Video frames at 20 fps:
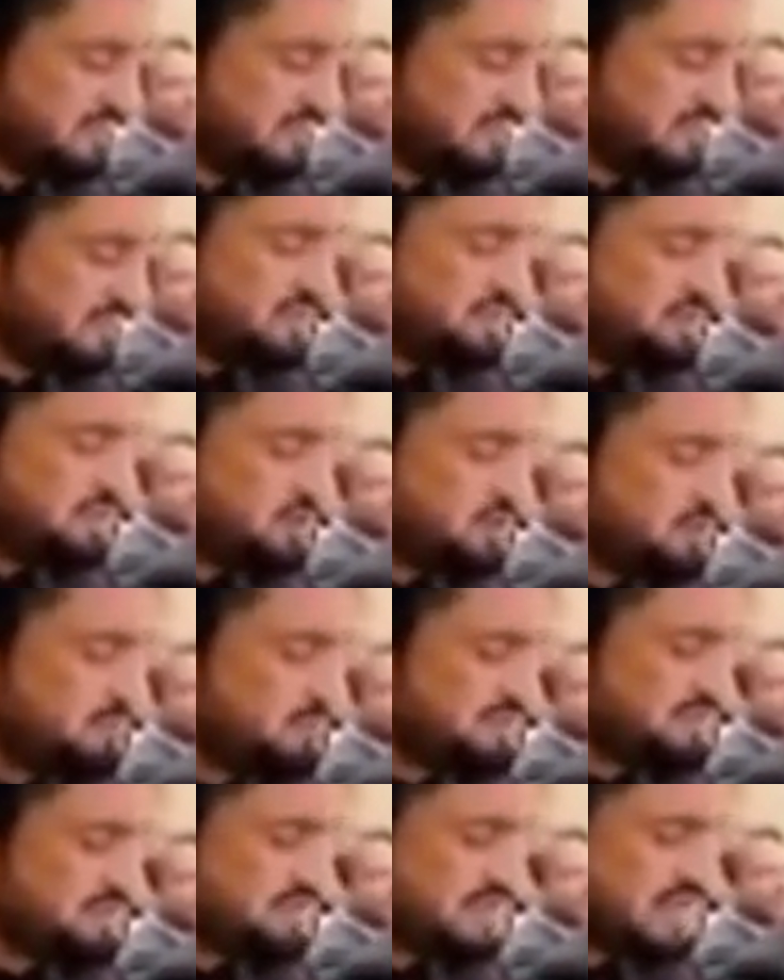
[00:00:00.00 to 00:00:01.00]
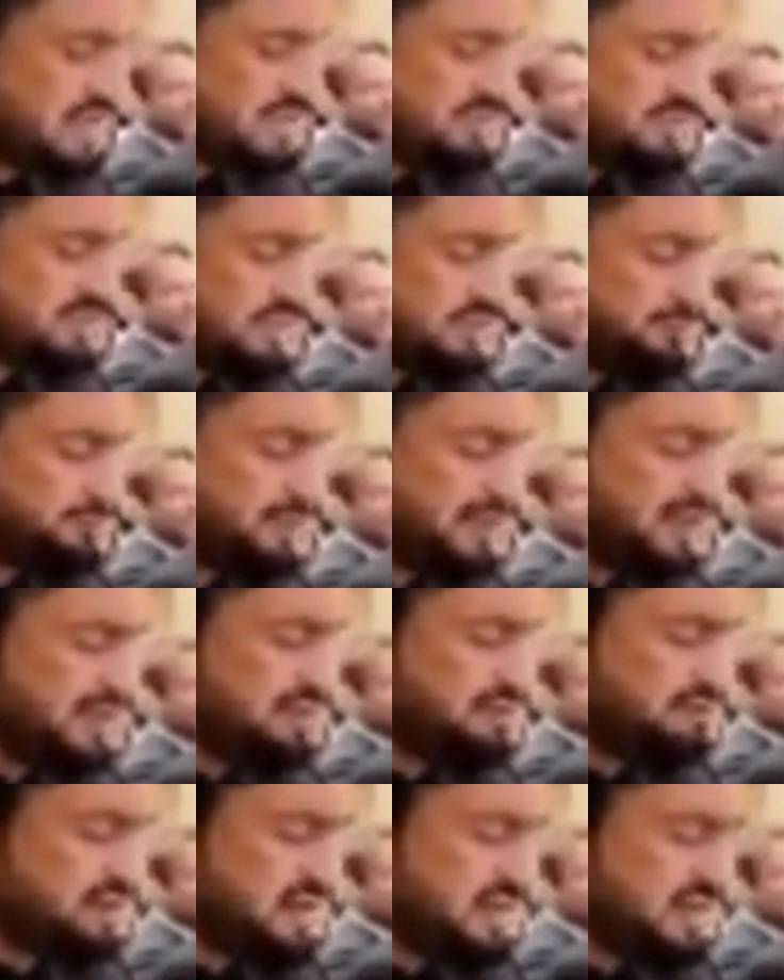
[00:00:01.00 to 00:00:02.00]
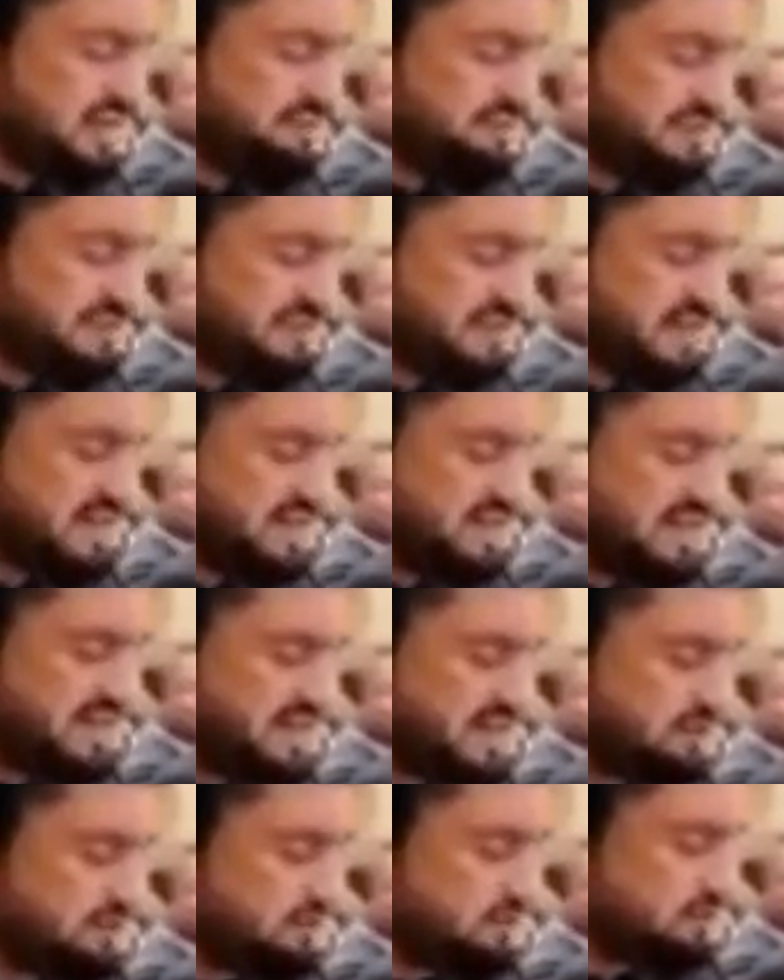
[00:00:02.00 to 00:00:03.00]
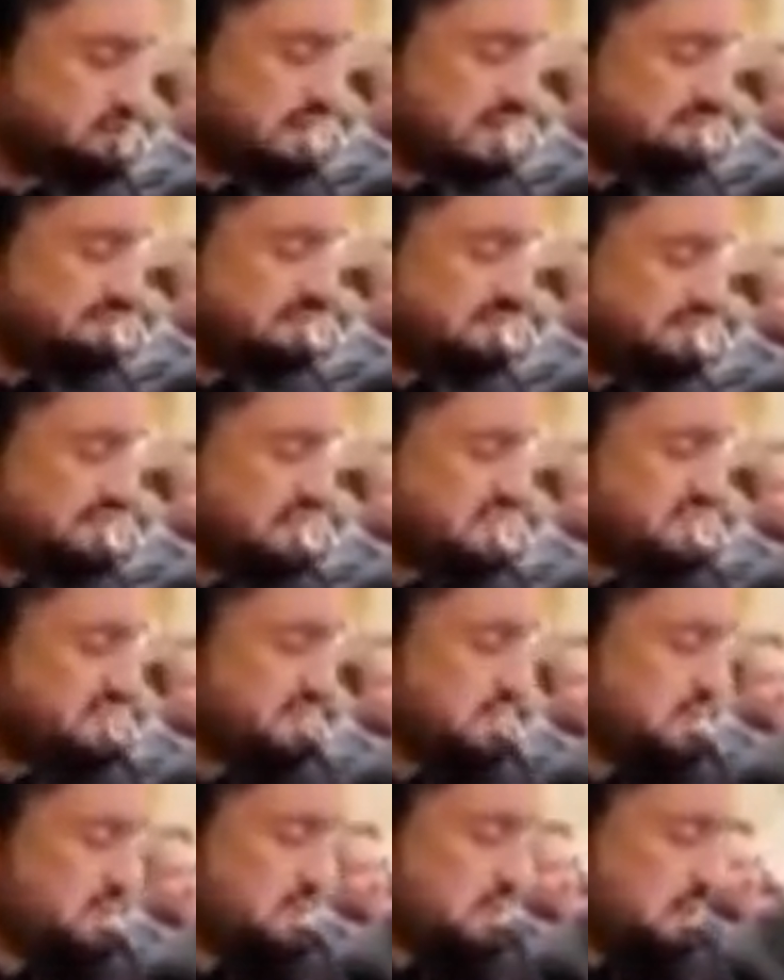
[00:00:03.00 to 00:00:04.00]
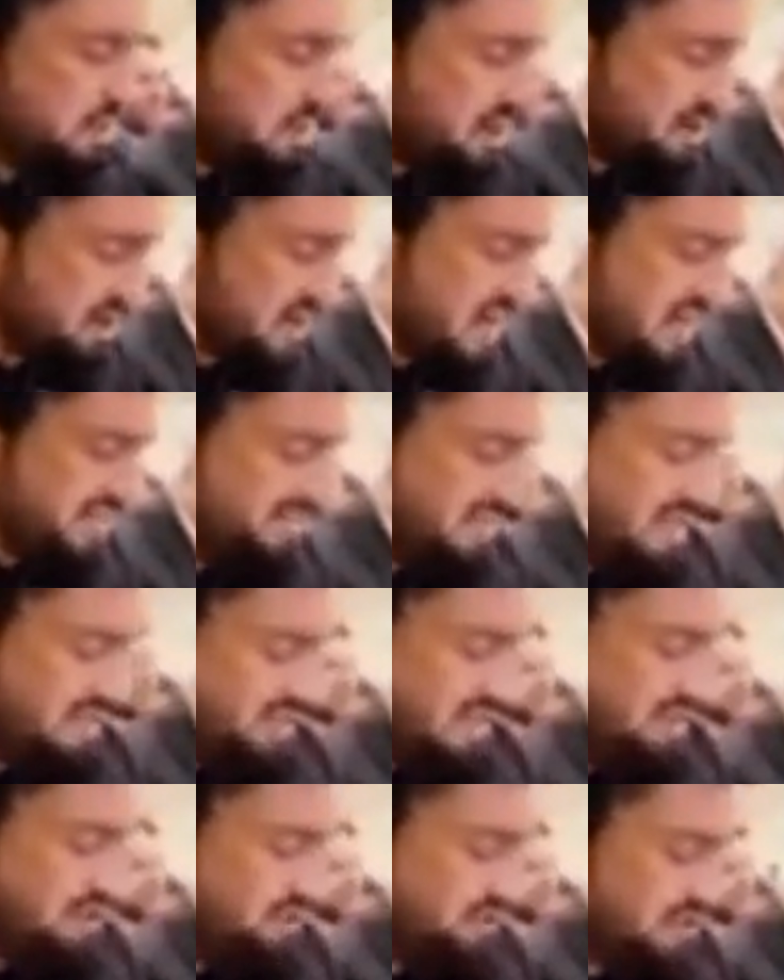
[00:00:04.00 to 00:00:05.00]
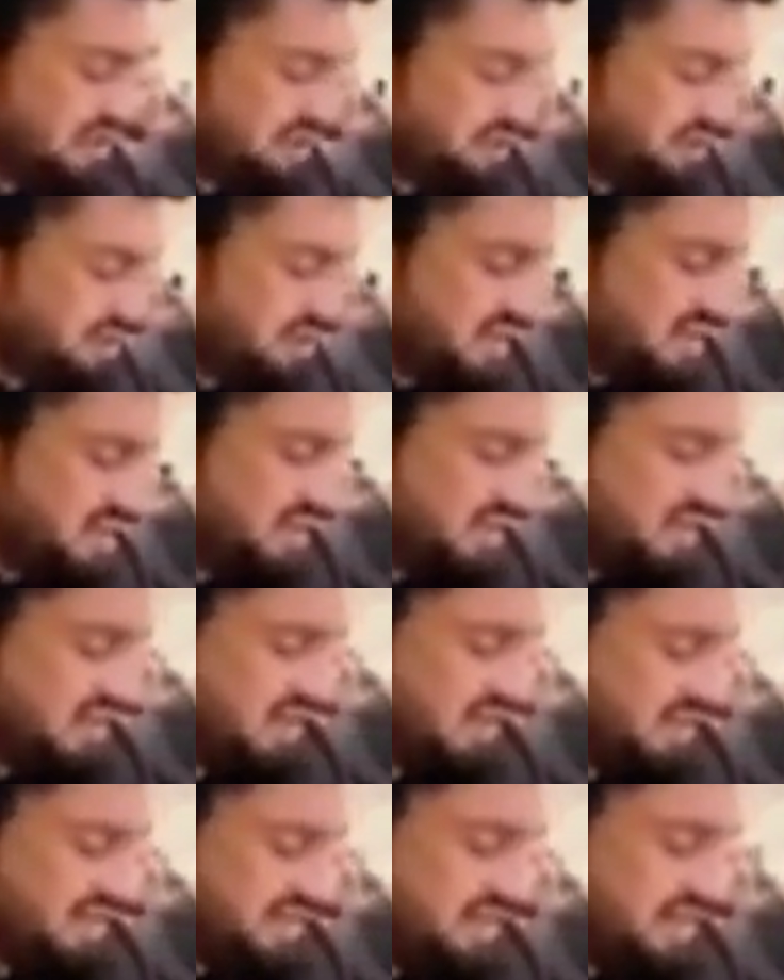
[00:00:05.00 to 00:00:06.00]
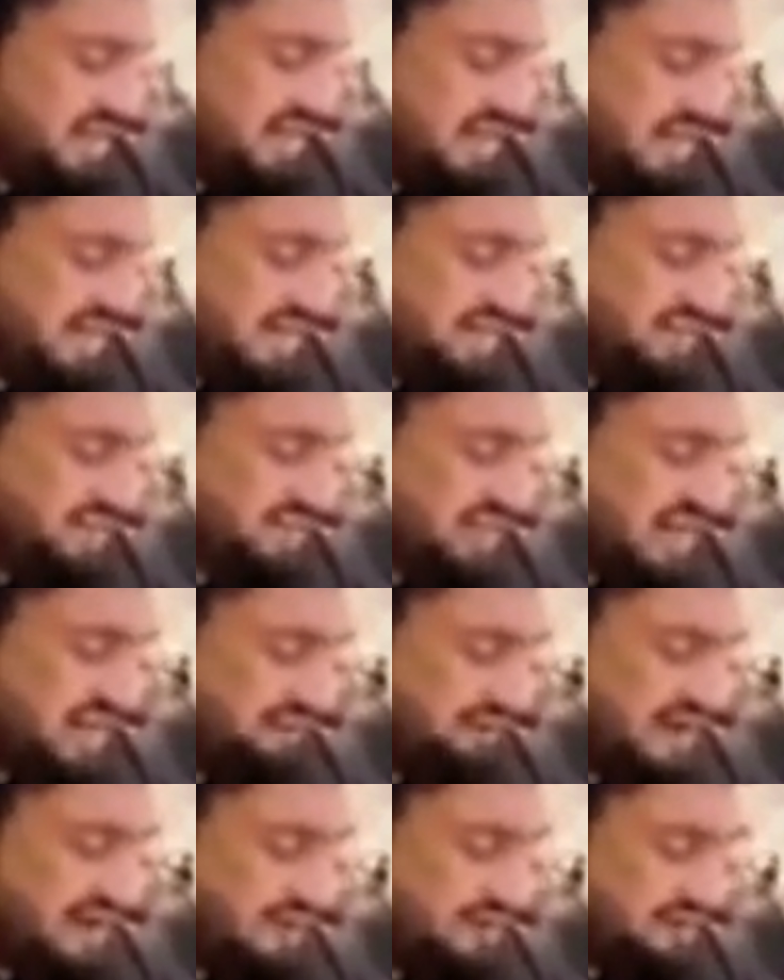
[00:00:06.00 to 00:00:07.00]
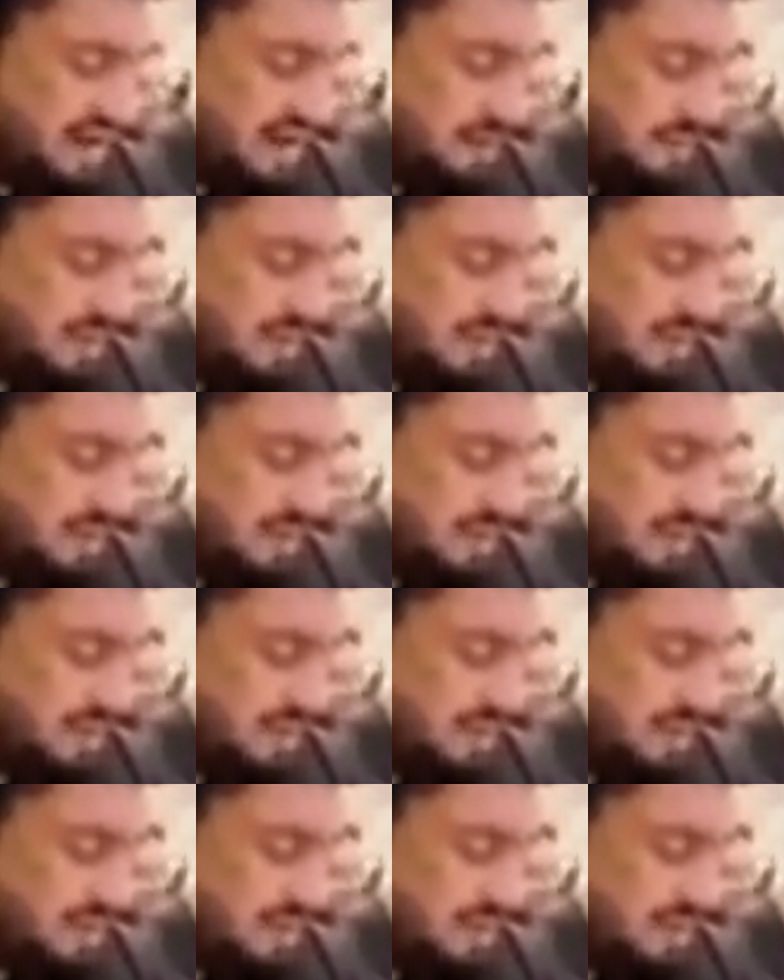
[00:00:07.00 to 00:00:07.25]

This enormous task is being greatly facilitated through efficient organizational structure, dedicated staff and credible